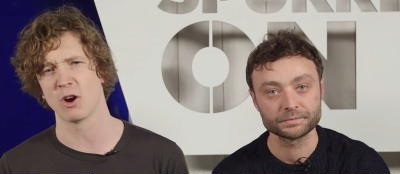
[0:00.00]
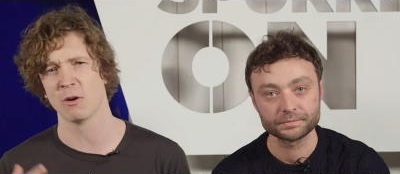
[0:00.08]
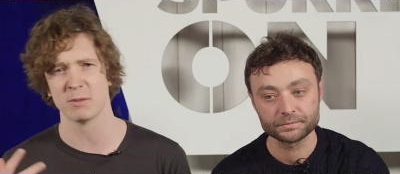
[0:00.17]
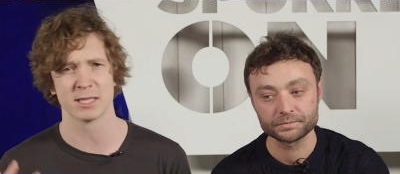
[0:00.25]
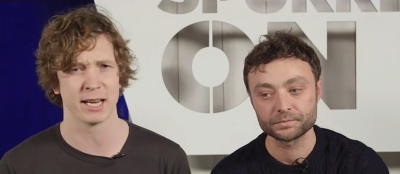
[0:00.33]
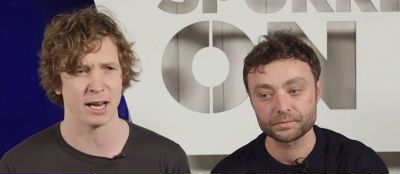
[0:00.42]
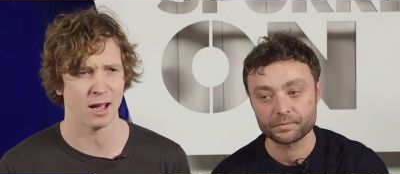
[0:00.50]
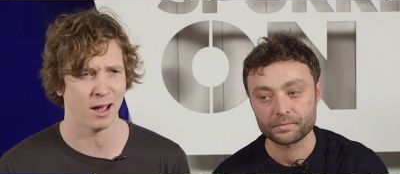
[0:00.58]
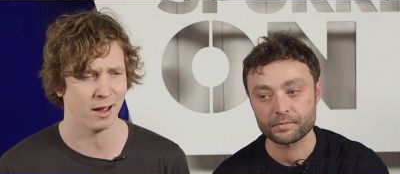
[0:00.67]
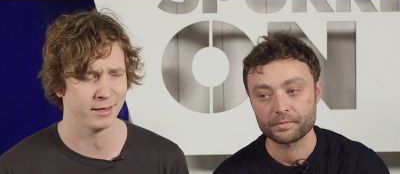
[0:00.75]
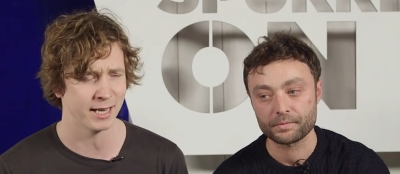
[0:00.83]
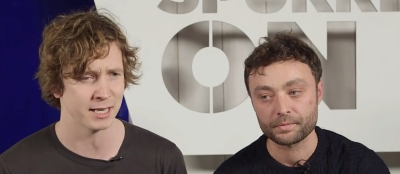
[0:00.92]
Speaker 1: Obviously,
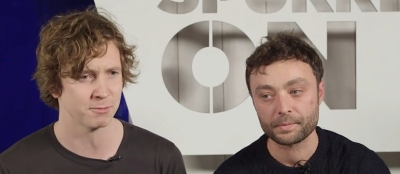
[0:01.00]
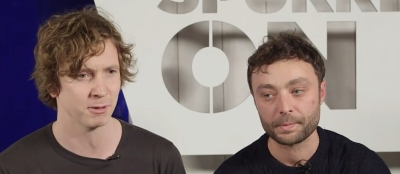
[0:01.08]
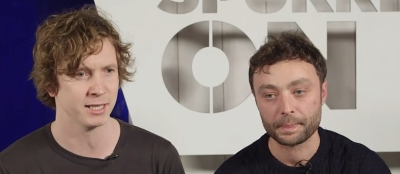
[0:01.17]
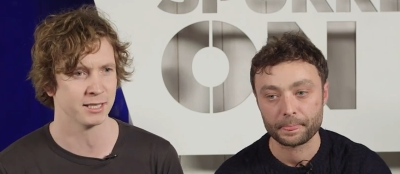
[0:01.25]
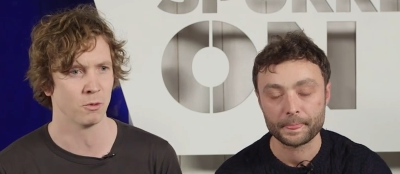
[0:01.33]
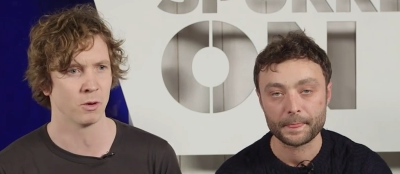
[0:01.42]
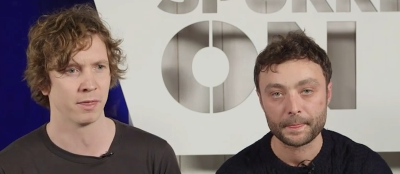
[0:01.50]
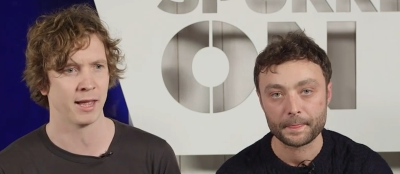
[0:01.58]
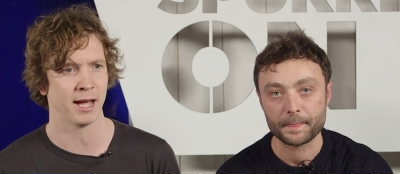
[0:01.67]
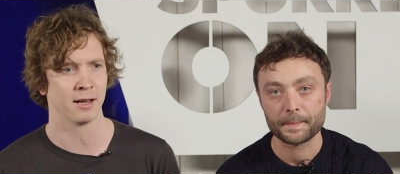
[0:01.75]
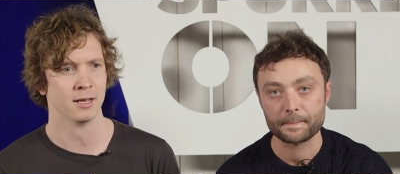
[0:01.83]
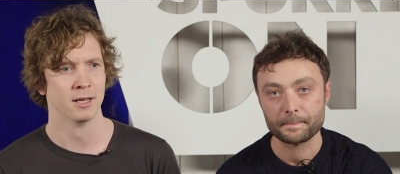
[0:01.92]
I desperately don't want
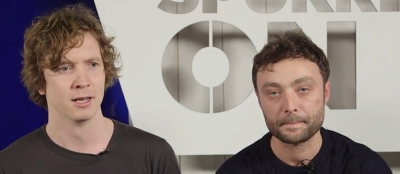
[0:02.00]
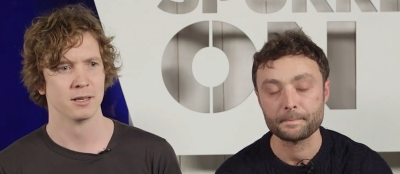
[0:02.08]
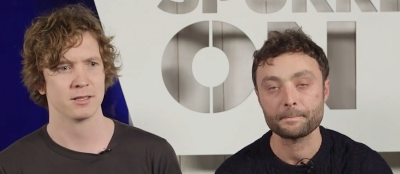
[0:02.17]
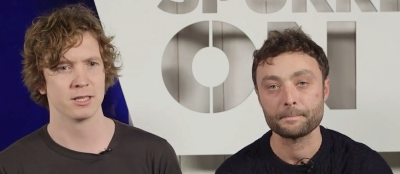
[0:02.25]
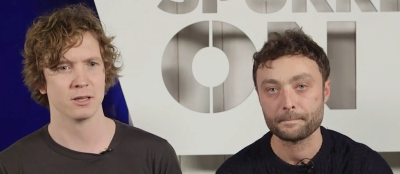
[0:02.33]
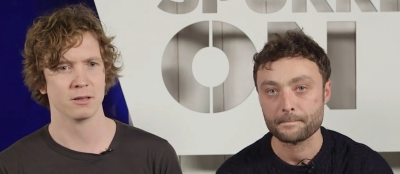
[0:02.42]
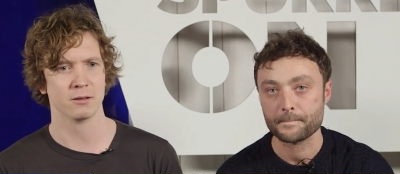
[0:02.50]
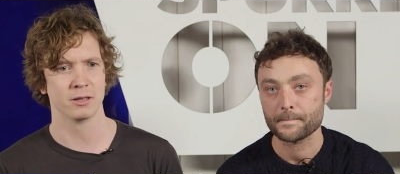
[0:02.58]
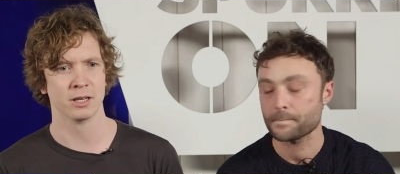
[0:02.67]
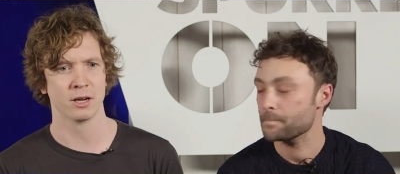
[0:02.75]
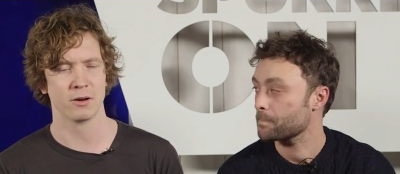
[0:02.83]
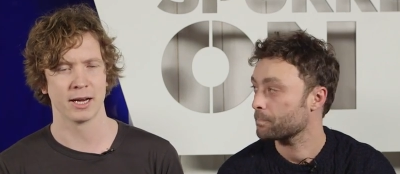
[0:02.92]
that mm. to,
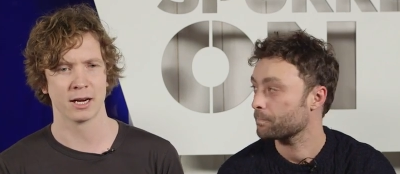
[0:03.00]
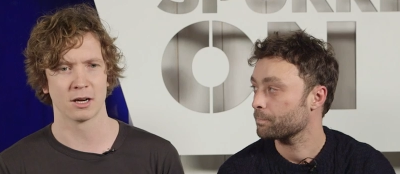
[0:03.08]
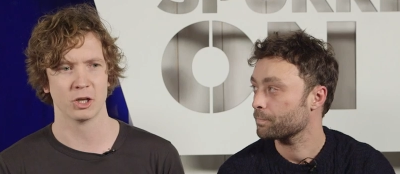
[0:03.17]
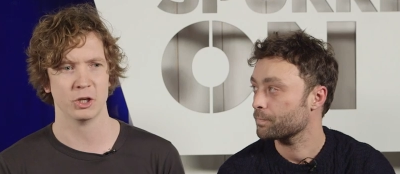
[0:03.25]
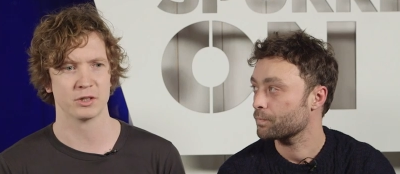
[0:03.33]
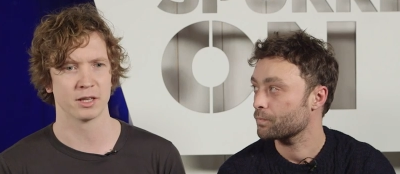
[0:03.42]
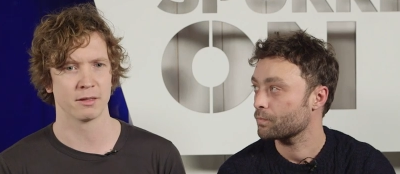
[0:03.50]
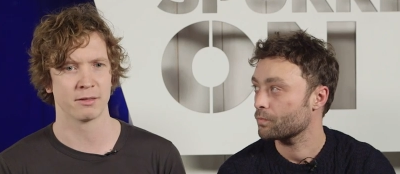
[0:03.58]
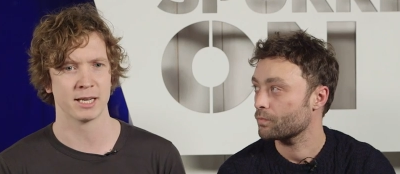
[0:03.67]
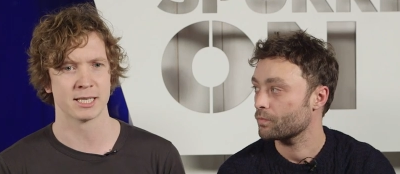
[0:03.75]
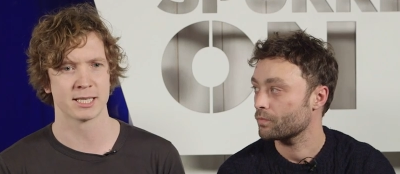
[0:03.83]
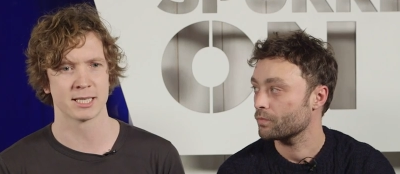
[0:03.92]
you know, include
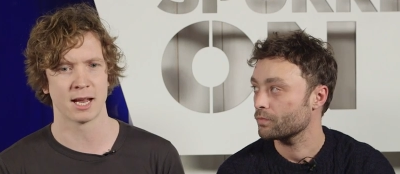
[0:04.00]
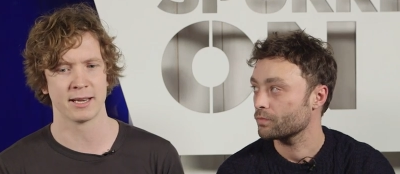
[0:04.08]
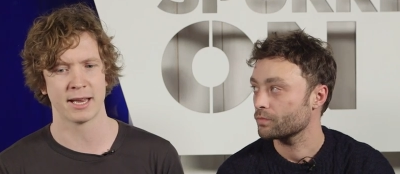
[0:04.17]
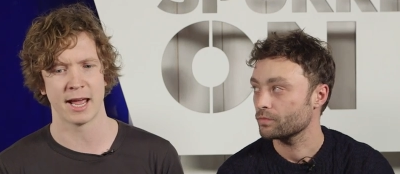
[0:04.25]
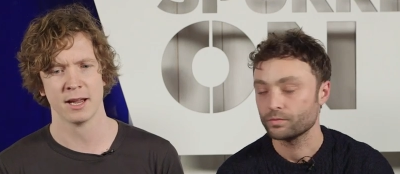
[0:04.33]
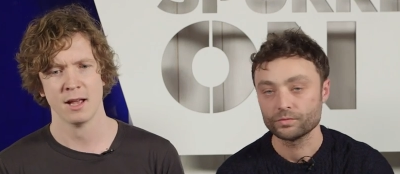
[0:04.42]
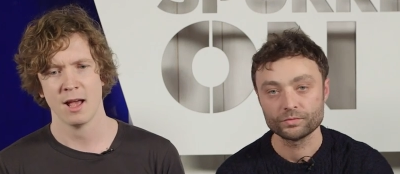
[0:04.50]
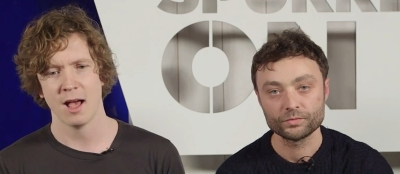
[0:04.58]
this Sunday.